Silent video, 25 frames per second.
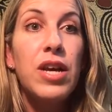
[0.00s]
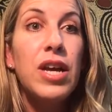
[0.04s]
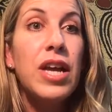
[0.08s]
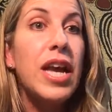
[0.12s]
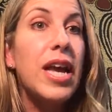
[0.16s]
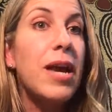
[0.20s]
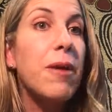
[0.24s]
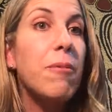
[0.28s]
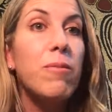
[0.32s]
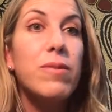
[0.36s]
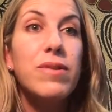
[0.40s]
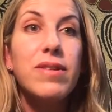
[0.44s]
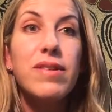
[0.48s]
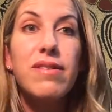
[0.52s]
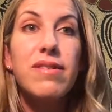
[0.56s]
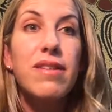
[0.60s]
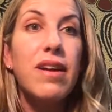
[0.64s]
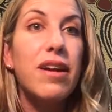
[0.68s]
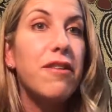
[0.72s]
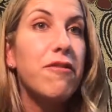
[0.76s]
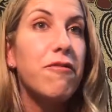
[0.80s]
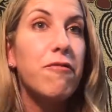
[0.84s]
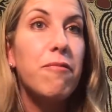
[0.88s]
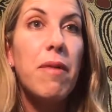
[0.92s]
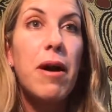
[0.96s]
It was
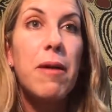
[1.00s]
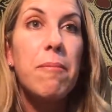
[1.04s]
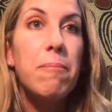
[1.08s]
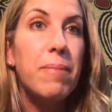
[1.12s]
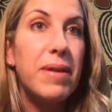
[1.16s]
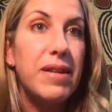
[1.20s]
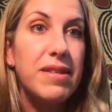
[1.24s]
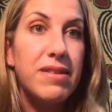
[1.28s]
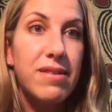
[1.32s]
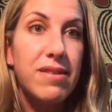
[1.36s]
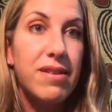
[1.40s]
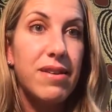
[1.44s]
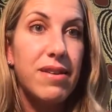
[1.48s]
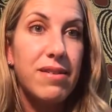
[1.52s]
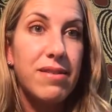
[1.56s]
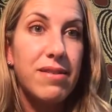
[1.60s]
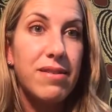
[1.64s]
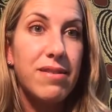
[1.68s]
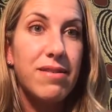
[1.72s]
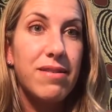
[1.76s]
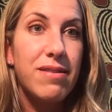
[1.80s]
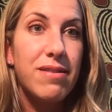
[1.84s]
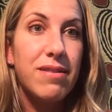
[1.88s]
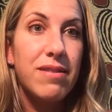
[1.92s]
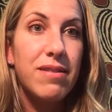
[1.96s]
none of my
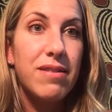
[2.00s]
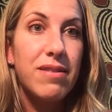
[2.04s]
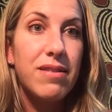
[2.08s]
business.